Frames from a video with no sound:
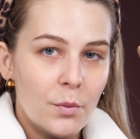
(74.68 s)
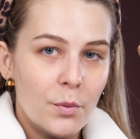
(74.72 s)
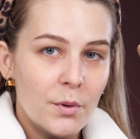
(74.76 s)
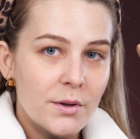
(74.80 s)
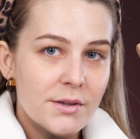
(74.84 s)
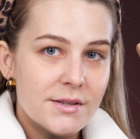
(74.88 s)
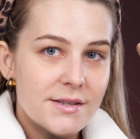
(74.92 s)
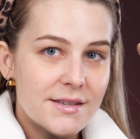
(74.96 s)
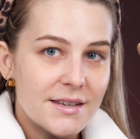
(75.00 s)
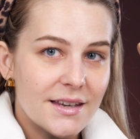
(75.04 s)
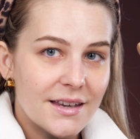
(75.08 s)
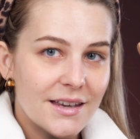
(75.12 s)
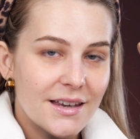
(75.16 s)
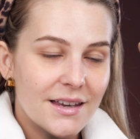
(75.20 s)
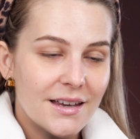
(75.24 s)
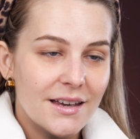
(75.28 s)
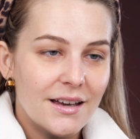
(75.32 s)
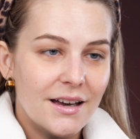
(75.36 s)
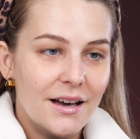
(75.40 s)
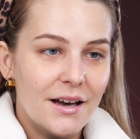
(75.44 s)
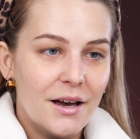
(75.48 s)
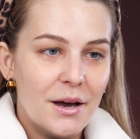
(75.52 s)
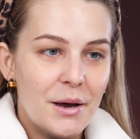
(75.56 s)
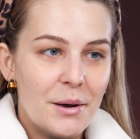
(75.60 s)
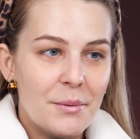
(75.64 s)
will see,
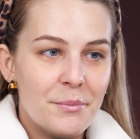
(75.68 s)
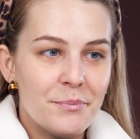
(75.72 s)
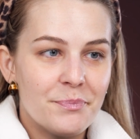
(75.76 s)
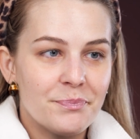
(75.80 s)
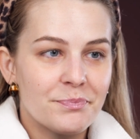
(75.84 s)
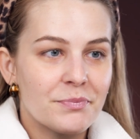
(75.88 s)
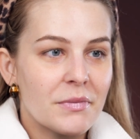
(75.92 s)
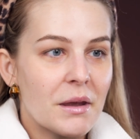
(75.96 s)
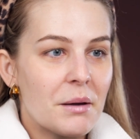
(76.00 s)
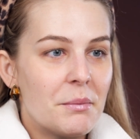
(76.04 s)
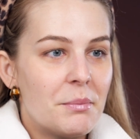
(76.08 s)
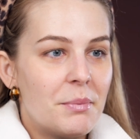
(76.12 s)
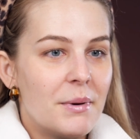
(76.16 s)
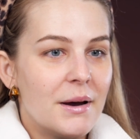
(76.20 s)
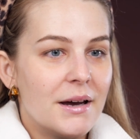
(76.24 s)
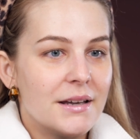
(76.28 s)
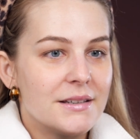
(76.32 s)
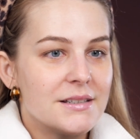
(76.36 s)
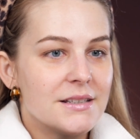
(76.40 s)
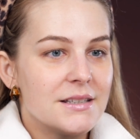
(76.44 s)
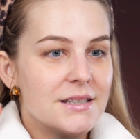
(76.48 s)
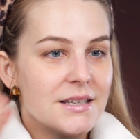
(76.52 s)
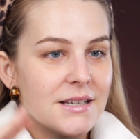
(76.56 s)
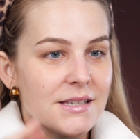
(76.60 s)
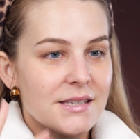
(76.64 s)

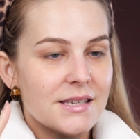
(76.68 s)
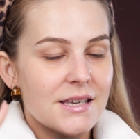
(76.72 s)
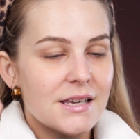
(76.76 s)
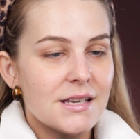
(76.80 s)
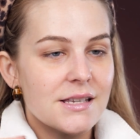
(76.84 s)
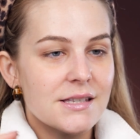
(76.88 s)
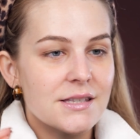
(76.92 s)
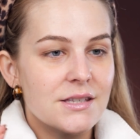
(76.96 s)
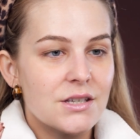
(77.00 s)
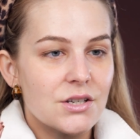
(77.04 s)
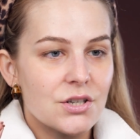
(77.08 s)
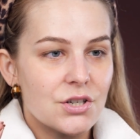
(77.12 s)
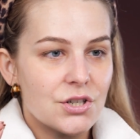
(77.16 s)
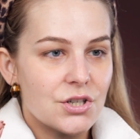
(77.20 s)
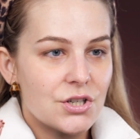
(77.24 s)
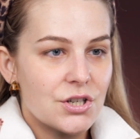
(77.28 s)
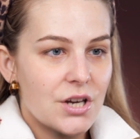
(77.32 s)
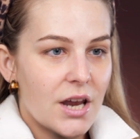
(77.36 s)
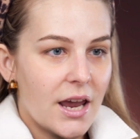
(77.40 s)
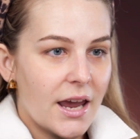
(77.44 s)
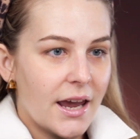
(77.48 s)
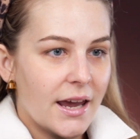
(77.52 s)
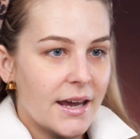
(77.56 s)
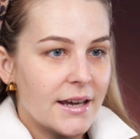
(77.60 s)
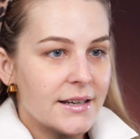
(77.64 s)
but this is the
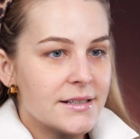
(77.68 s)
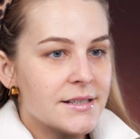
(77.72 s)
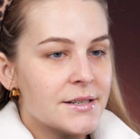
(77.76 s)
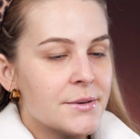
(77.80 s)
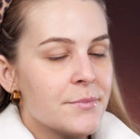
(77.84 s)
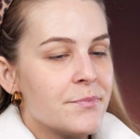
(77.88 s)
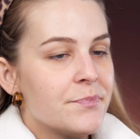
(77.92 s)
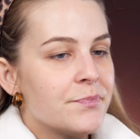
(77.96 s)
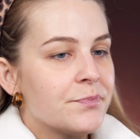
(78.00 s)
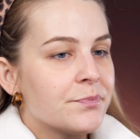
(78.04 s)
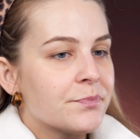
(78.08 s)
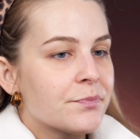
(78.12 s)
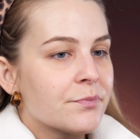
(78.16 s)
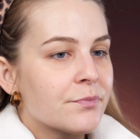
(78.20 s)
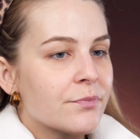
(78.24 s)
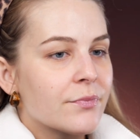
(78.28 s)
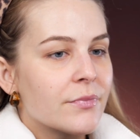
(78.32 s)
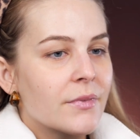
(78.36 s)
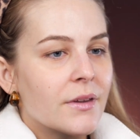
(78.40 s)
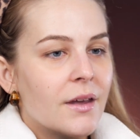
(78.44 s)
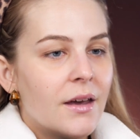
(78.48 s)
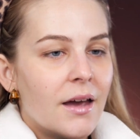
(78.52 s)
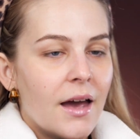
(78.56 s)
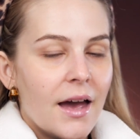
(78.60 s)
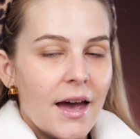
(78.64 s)
shade
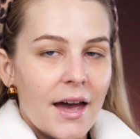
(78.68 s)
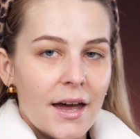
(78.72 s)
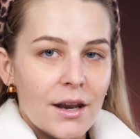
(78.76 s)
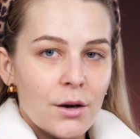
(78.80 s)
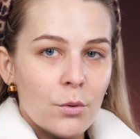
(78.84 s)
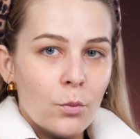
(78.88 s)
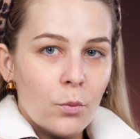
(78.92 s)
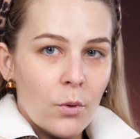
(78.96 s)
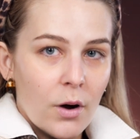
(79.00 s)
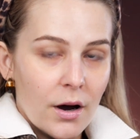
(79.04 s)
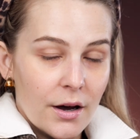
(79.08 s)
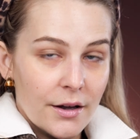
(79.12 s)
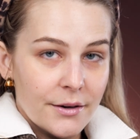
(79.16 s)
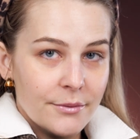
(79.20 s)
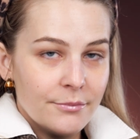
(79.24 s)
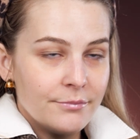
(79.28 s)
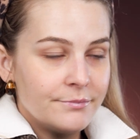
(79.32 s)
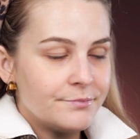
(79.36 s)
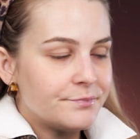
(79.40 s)
N1,